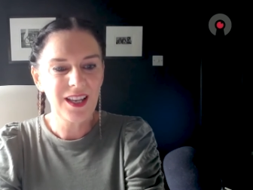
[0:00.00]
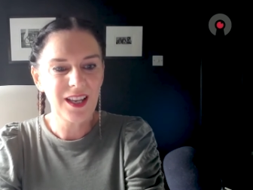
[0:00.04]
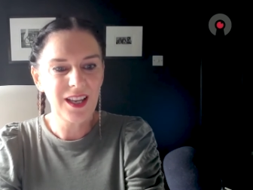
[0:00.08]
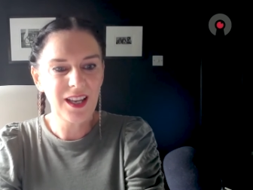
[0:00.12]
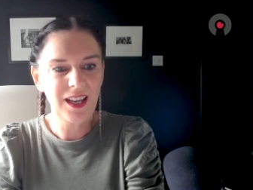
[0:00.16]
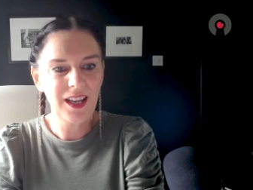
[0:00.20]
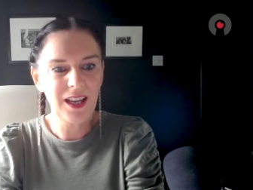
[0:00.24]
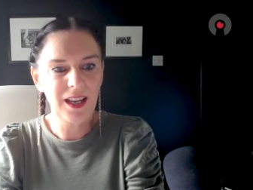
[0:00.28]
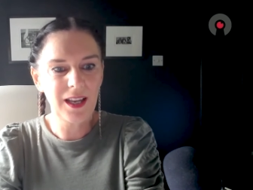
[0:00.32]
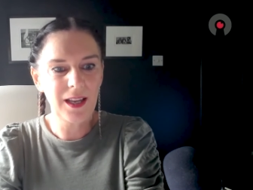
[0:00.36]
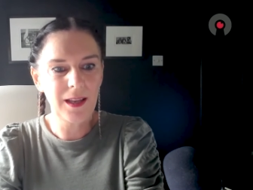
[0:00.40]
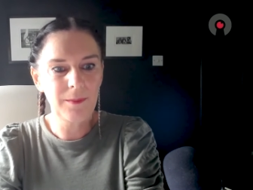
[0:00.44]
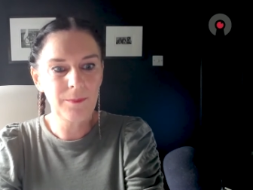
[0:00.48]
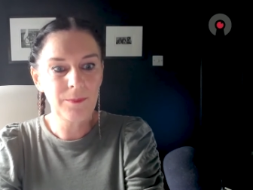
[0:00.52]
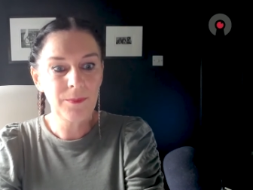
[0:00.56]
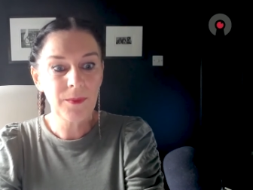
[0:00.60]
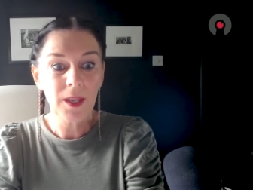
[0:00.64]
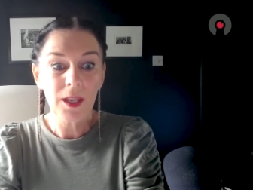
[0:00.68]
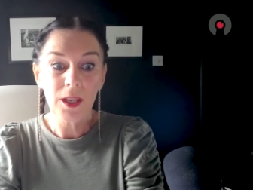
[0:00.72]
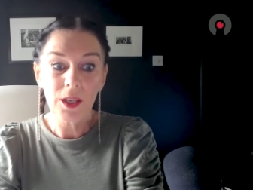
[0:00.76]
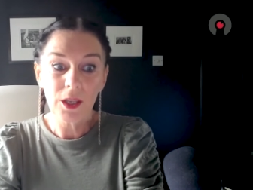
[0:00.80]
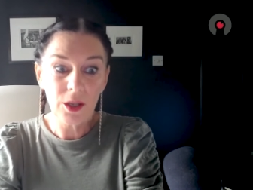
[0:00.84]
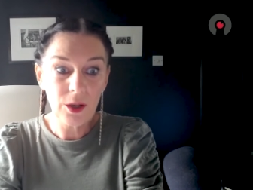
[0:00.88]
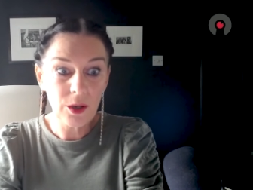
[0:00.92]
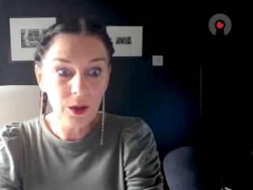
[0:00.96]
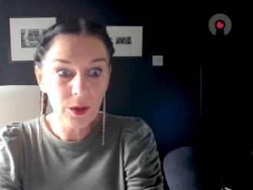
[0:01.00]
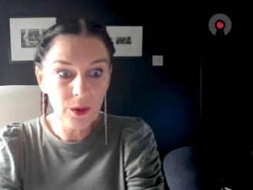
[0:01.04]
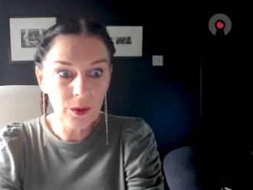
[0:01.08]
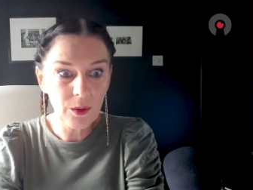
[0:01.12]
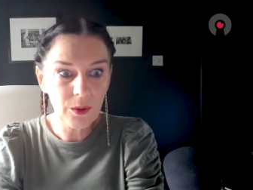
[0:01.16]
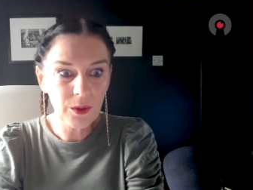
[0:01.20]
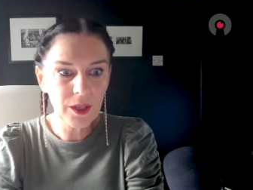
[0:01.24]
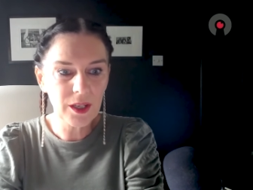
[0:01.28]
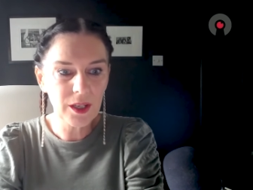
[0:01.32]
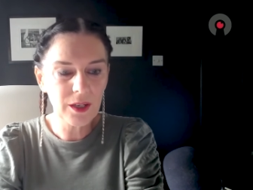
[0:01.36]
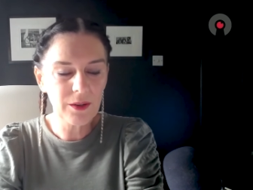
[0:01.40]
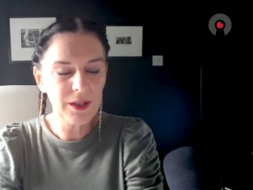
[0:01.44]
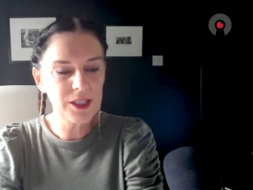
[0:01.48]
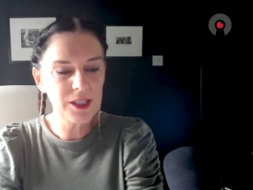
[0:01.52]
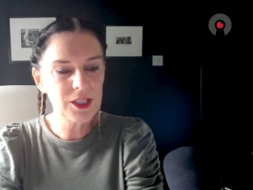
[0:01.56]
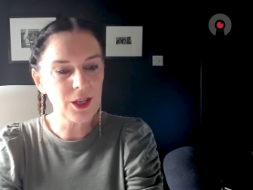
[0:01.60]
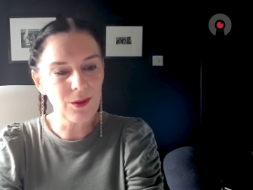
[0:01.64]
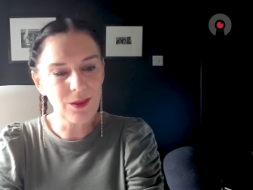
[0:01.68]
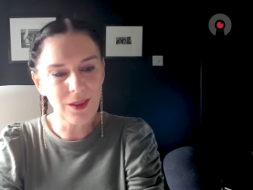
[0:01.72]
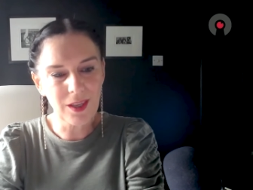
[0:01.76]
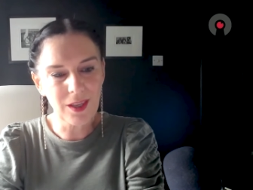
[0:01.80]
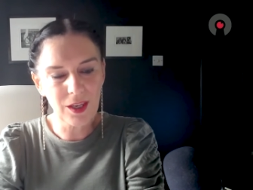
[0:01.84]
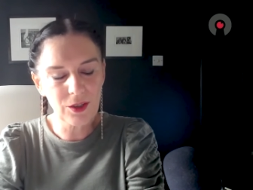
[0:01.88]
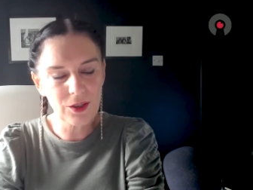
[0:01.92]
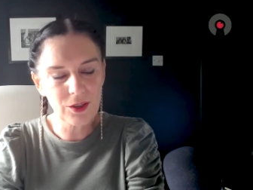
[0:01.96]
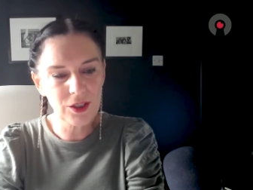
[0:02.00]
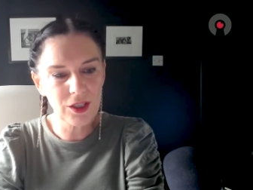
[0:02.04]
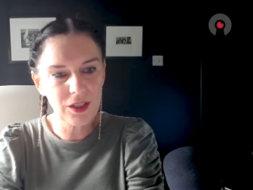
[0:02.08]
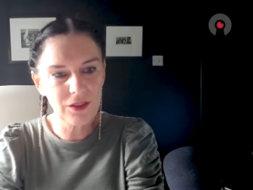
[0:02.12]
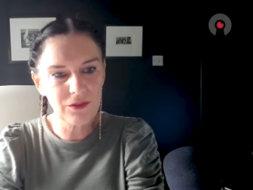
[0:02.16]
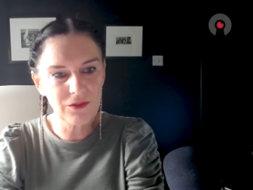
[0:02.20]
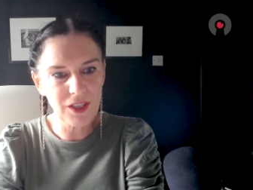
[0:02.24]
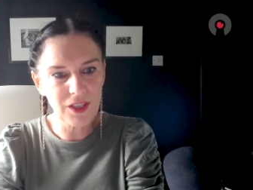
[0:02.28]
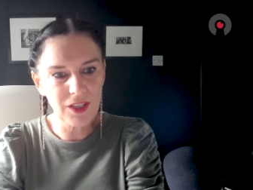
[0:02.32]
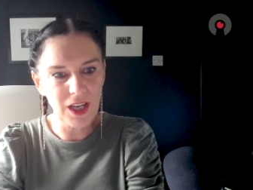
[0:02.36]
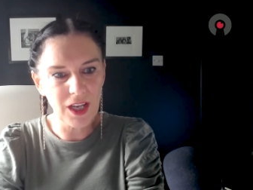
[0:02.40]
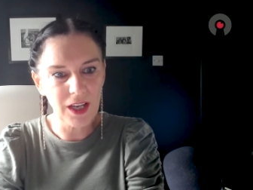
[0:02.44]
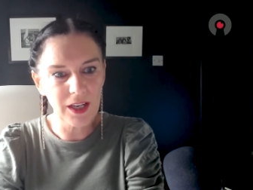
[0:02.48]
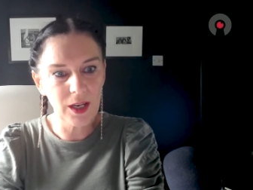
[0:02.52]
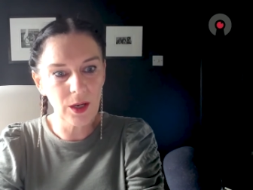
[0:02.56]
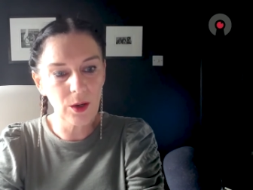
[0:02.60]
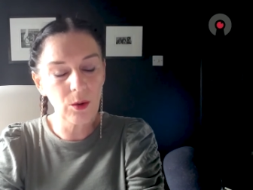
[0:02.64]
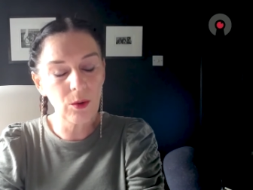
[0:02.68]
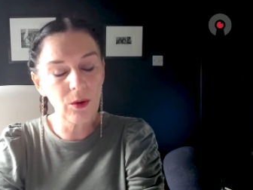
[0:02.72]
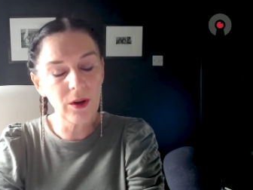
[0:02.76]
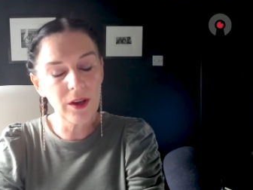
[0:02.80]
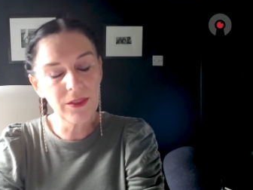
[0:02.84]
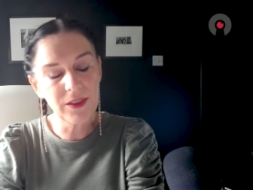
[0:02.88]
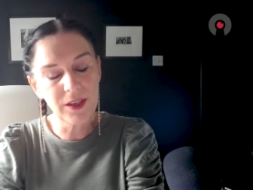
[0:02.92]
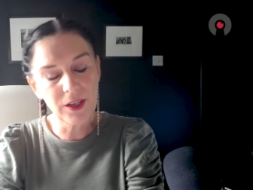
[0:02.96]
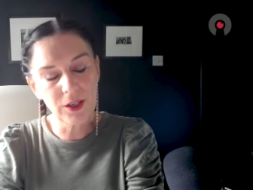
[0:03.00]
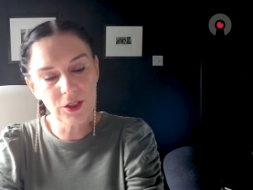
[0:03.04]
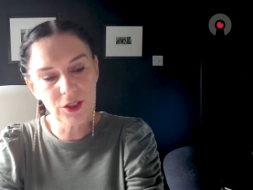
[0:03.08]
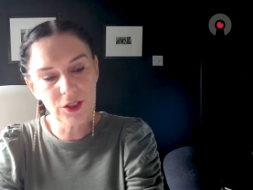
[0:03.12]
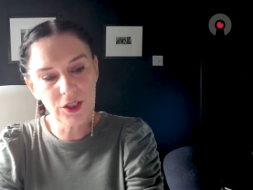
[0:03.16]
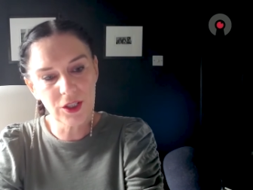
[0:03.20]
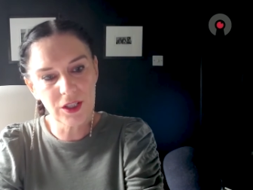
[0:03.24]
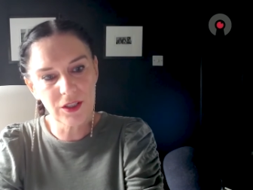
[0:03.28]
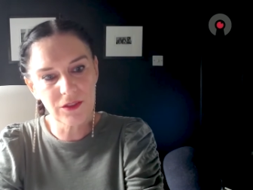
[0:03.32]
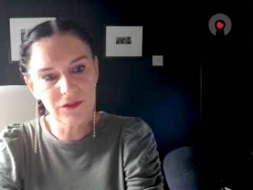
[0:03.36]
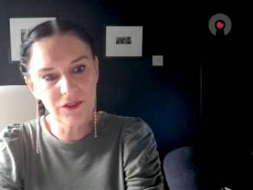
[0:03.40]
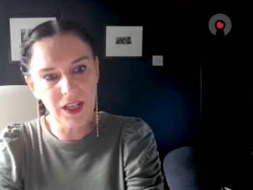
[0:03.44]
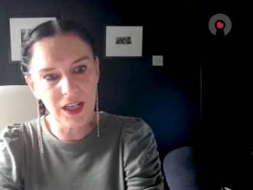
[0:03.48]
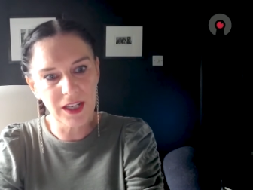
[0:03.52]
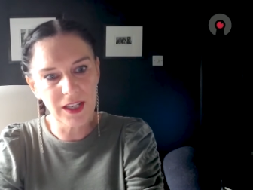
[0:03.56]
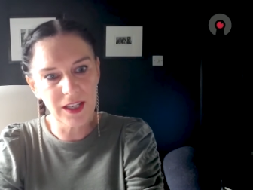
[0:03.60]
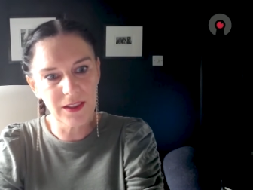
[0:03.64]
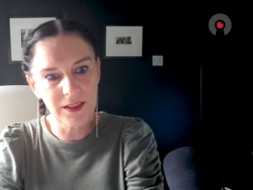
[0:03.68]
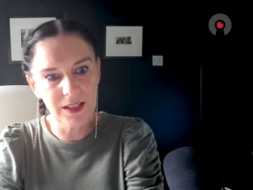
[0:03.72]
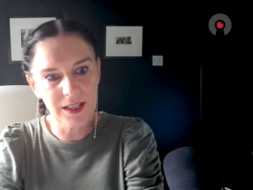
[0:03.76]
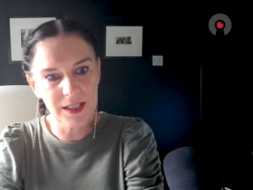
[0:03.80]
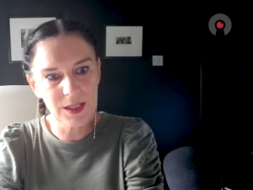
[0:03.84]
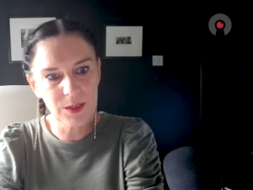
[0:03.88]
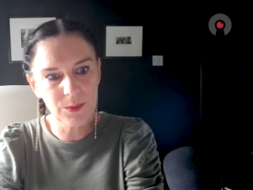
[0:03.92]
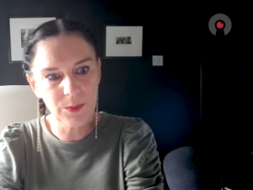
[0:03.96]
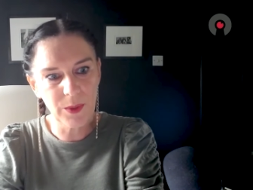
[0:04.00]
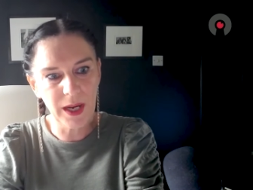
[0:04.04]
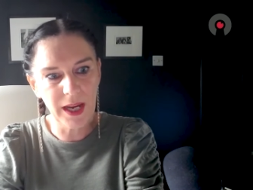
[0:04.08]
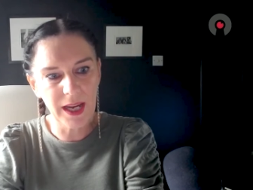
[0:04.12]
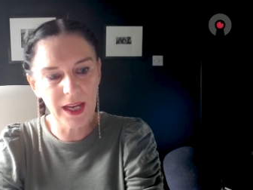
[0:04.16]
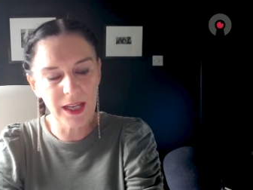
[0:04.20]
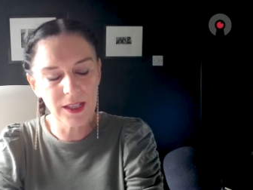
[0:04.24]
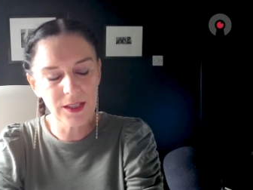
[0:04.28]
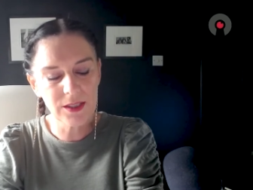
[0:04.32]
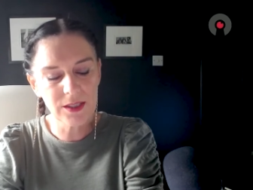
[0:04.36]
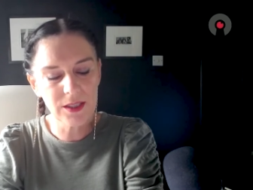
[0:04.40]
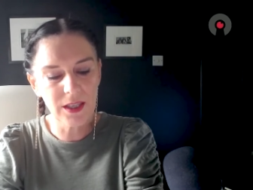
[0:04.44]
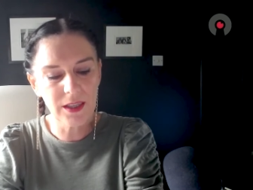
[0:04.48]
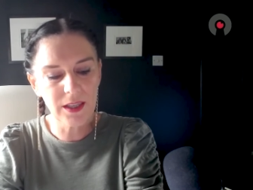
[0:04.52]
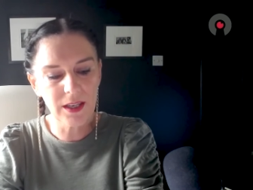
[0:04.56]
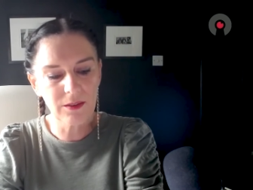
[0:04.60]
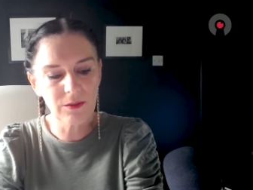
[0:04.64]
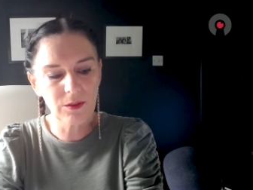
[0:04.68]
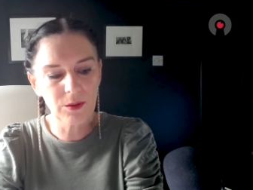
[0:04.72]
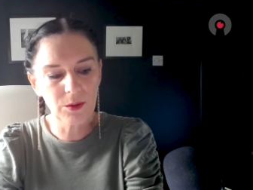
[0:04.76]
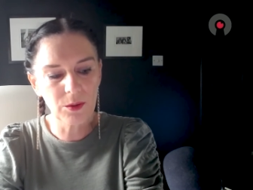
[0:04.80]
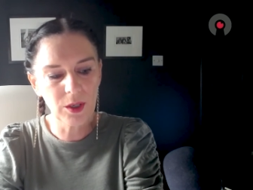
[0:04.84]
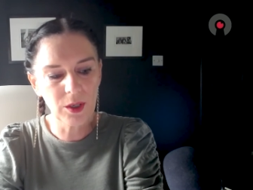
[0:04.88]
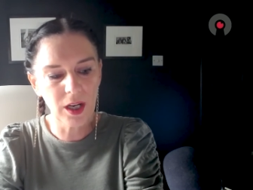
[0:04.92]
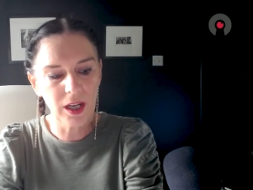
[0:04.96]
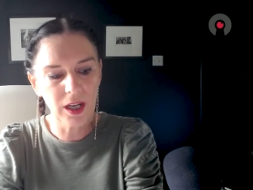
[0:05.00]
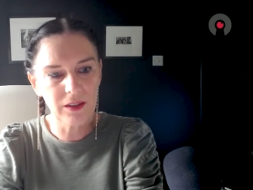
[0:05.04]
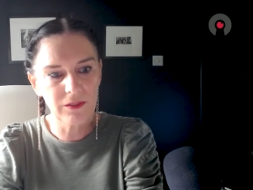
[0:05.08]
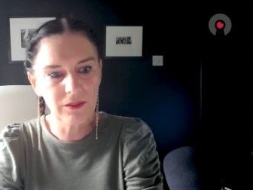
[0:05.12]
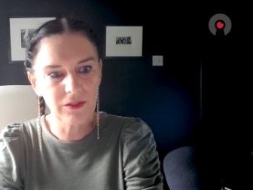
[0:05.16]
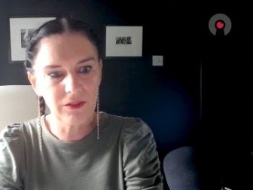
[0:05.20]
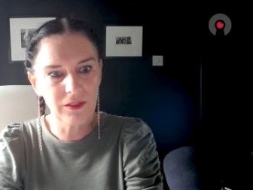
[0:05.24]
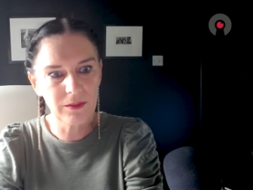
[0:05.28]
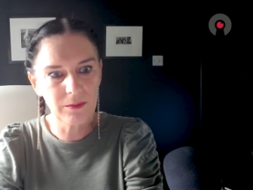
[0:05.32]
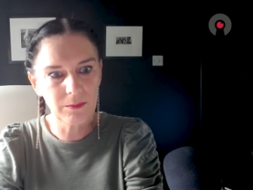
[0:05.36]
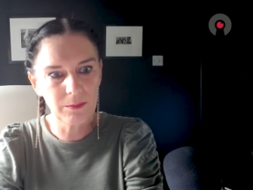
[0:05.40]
And um, oh, you know, I don't think you should have done it, or I think you should have done it this way. So they're all kind of,